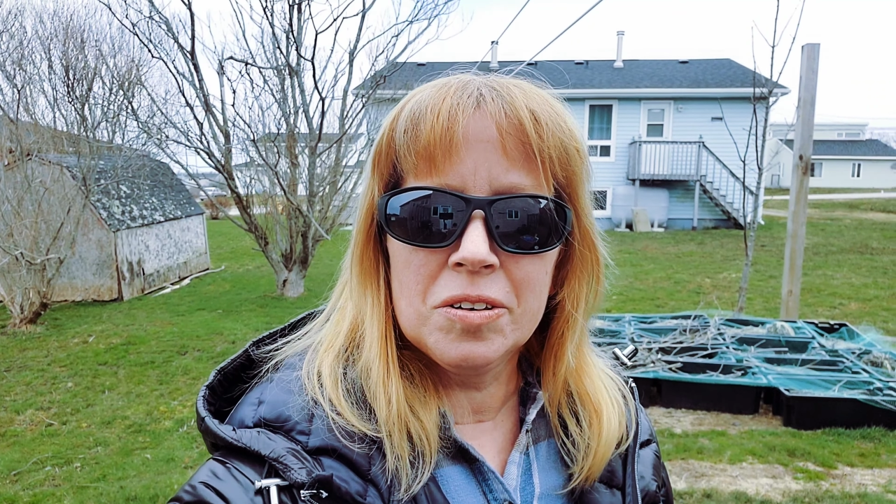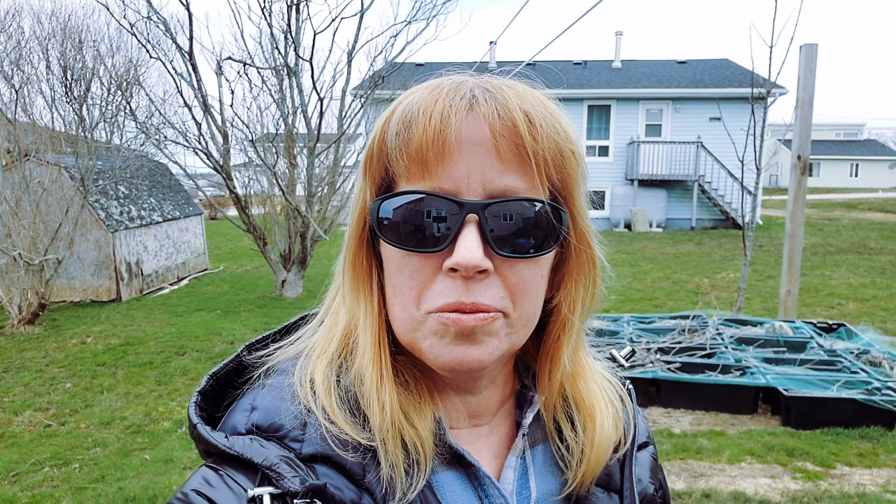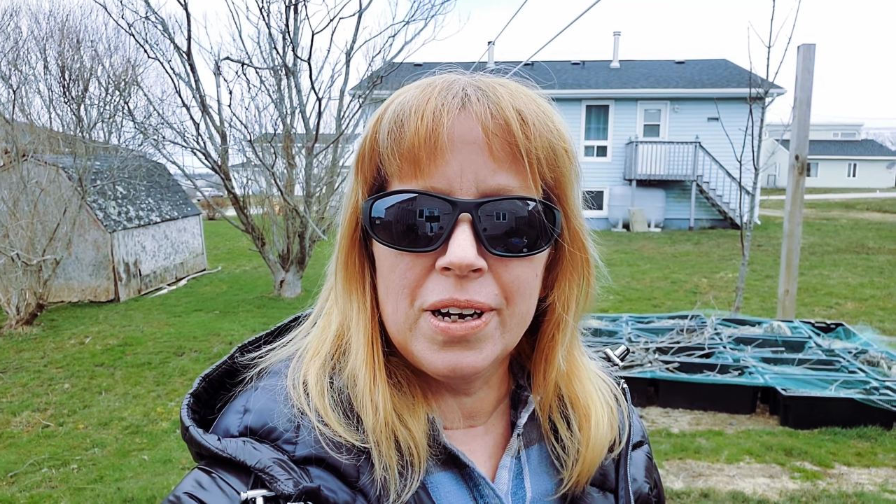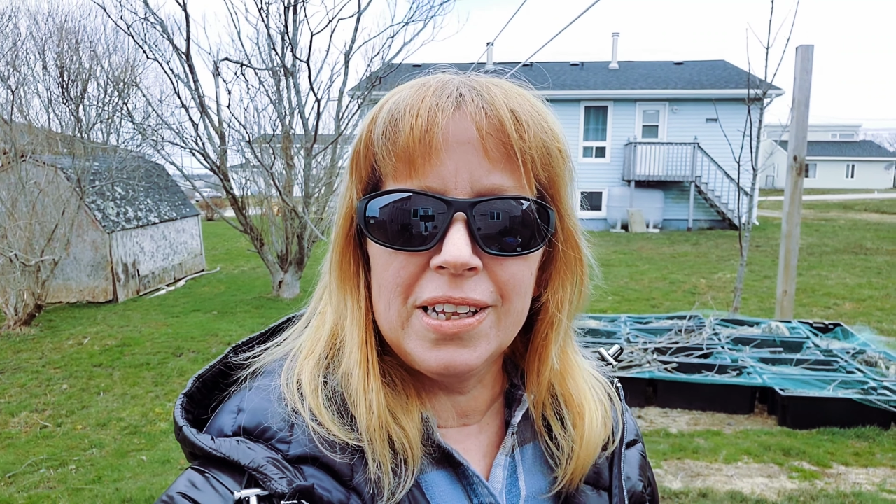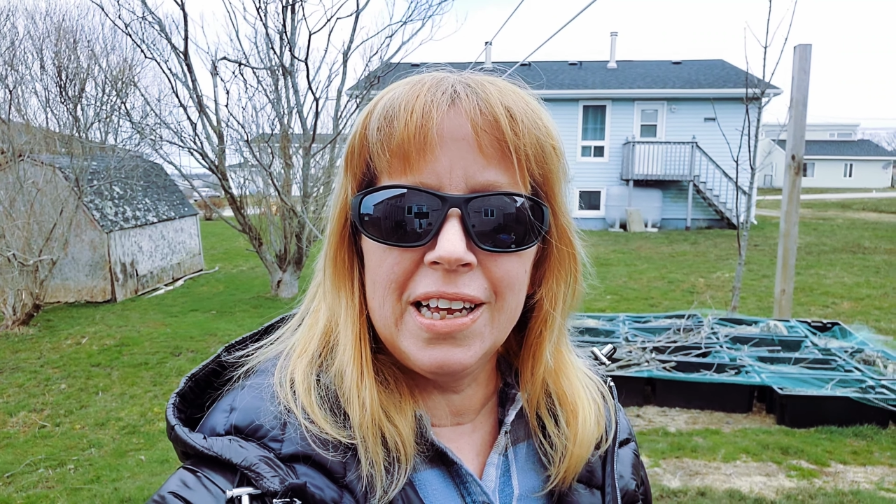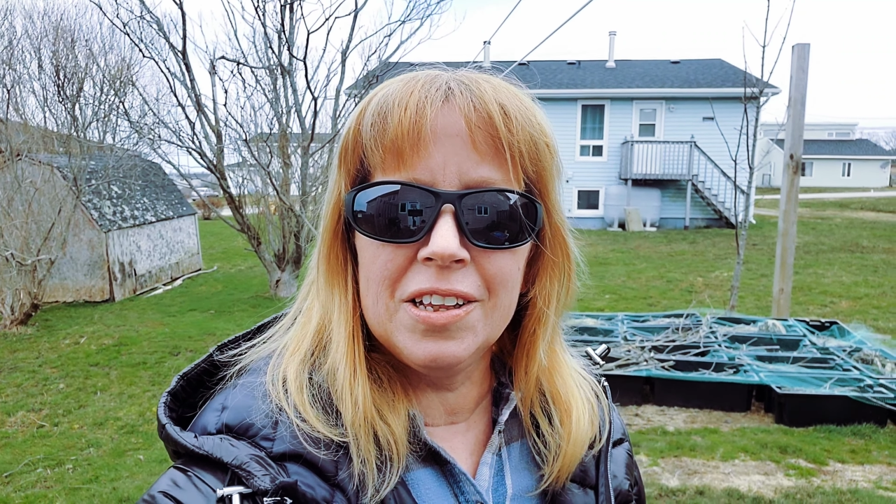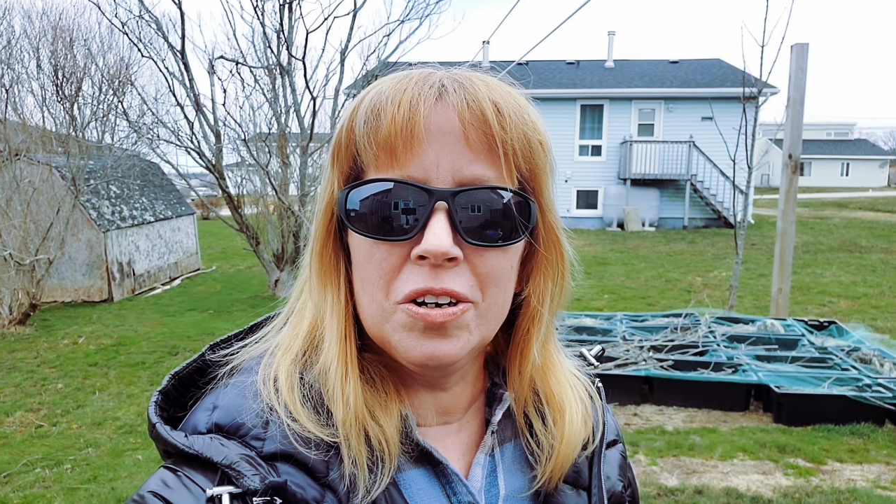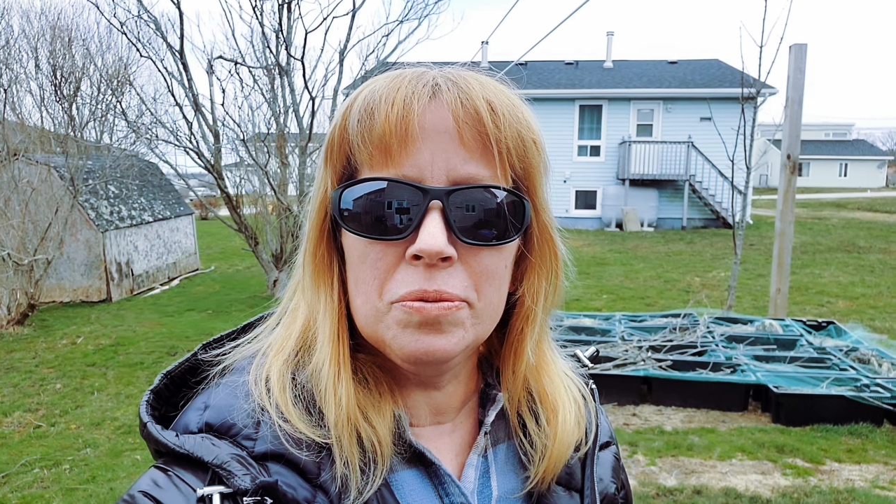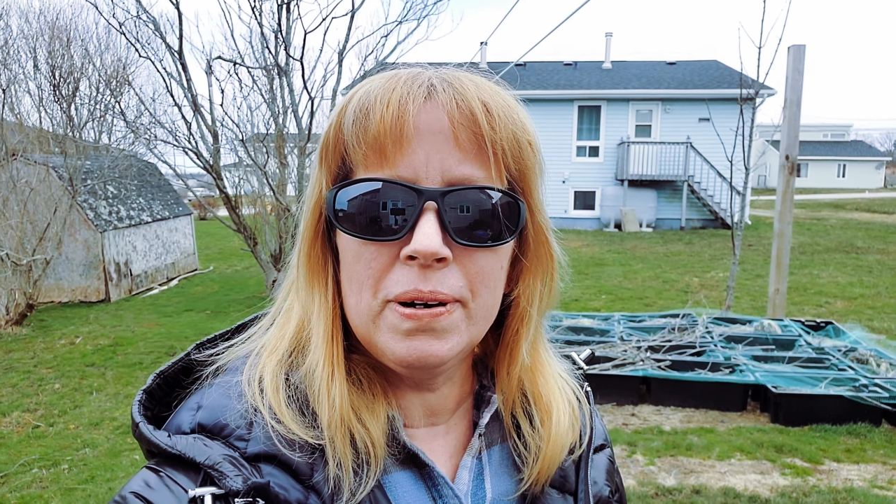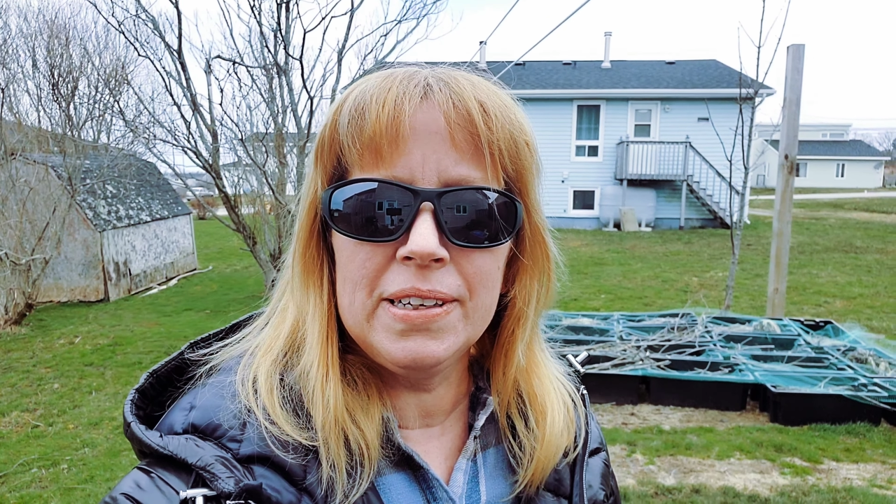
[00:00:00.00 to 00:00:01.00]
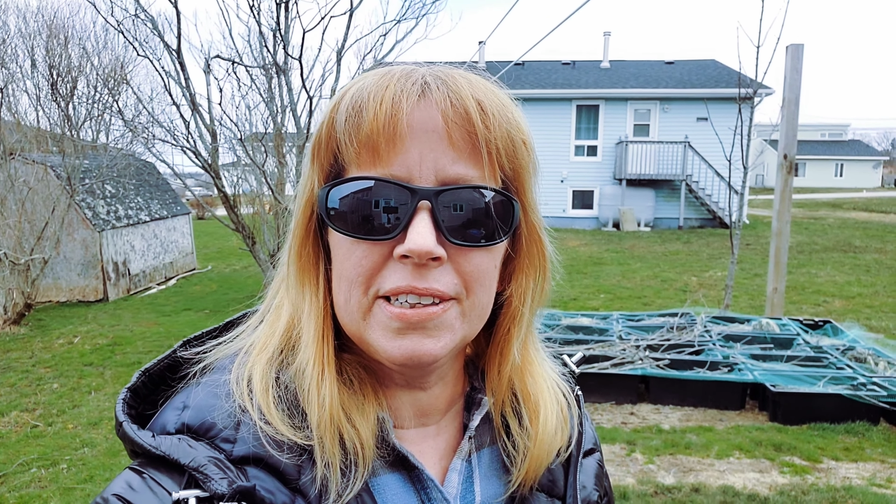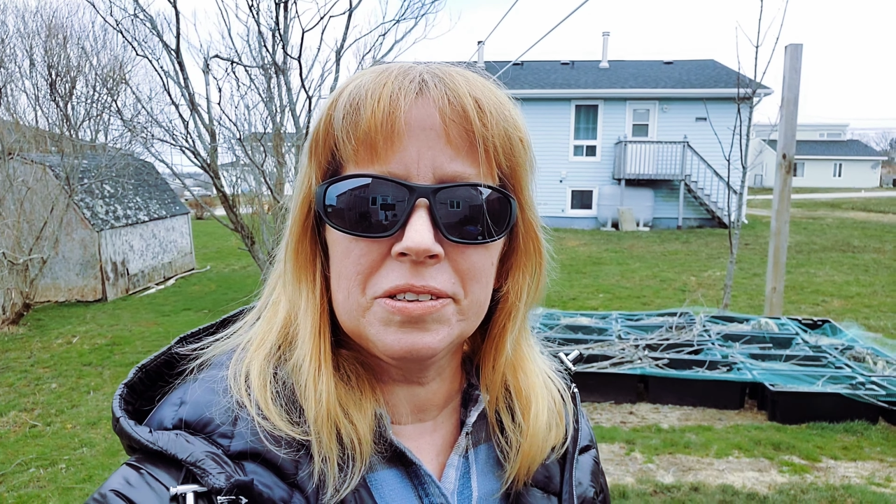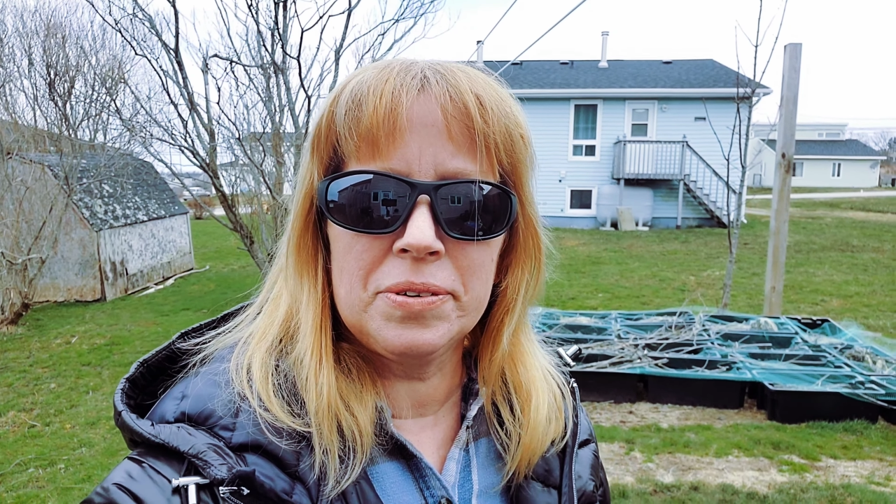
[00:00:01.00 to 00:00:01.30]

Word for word: Well, hello my little